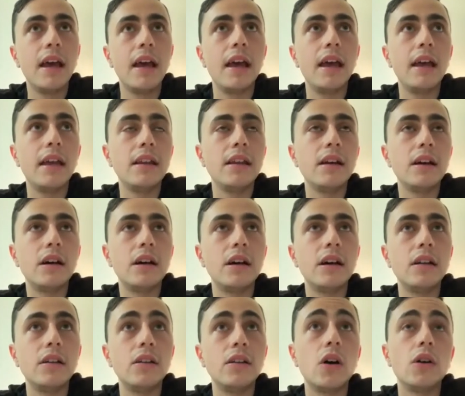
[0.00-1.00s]
And
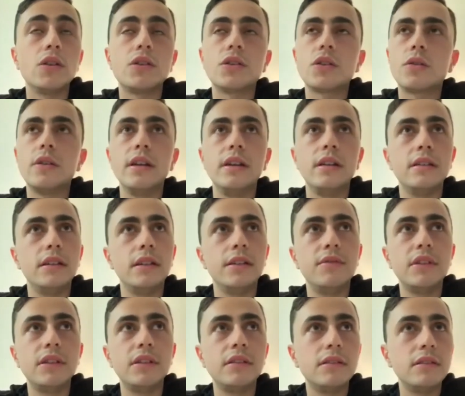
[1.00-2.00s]
no, it's great.
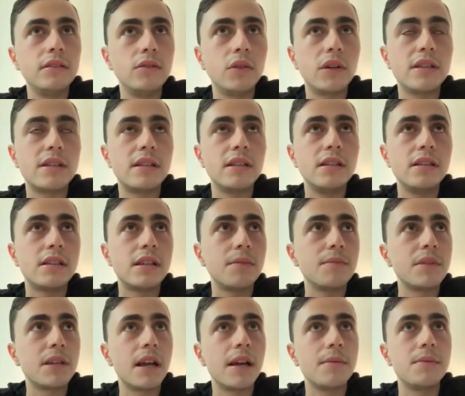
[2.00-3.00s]
Even you could see
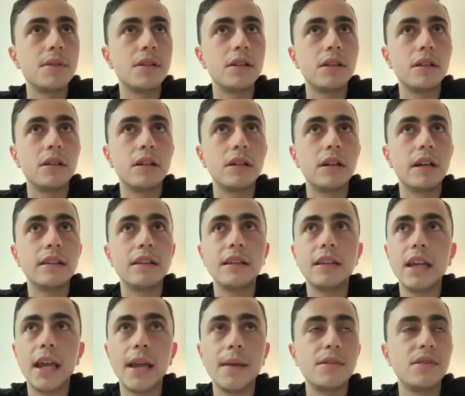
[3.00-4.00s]
sometimes at the
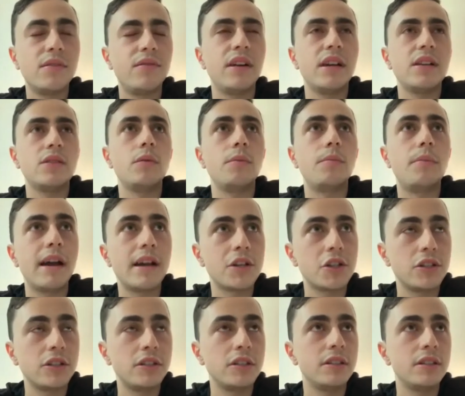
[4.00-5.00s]
games, fans were
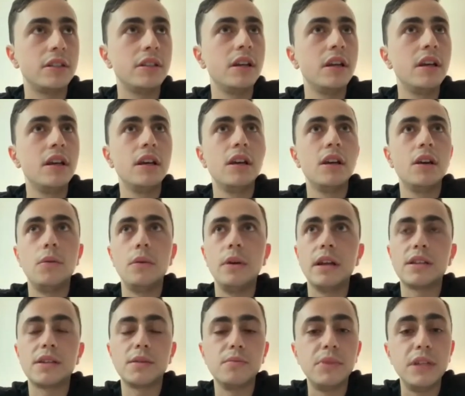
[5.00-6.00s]
passionate. We
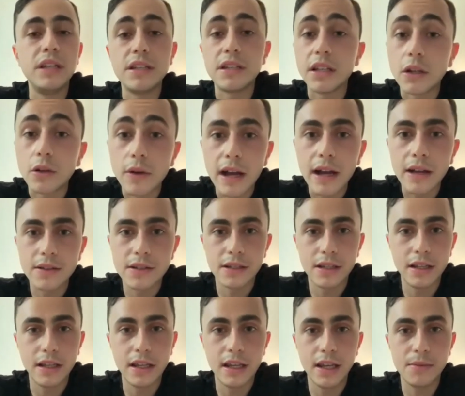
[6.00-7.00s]
got some decent crowds to
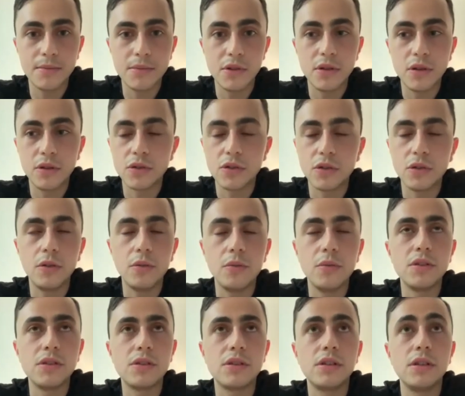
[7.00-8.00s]
the games, you know, so it
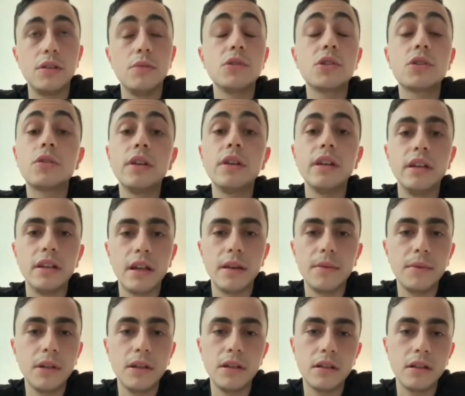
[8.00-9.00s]
was great. I
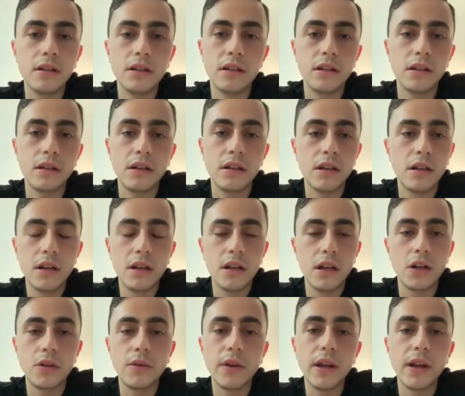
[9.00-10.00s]
mean, a
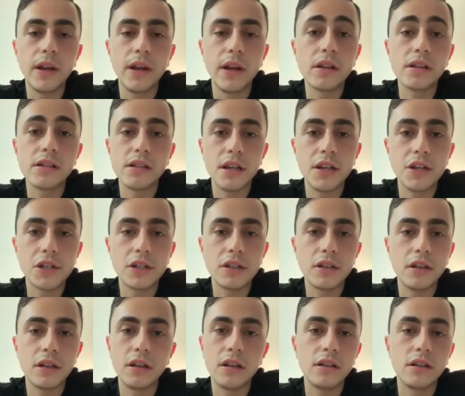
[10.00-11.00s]
great organization,
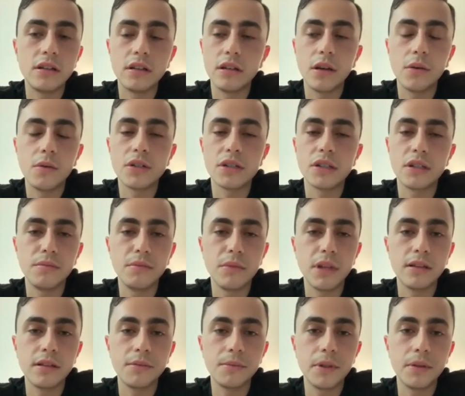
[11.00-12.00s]
and I wish them
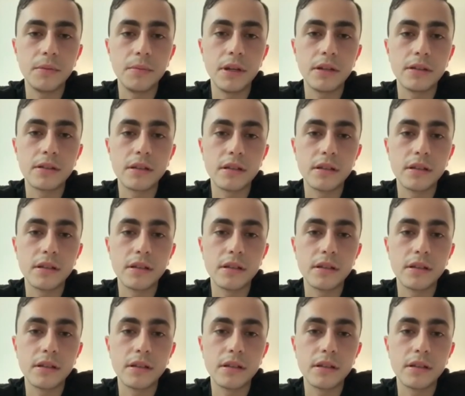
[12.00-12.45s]
nothing but the best.